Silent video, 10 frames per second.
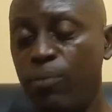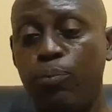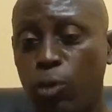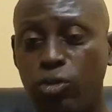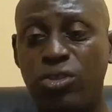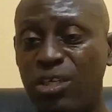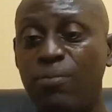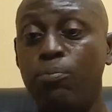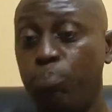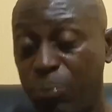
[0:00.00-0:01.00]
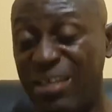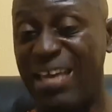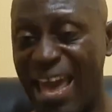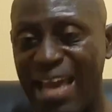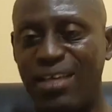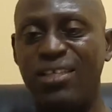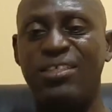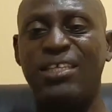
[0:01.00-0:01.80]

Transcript: poultry big egg is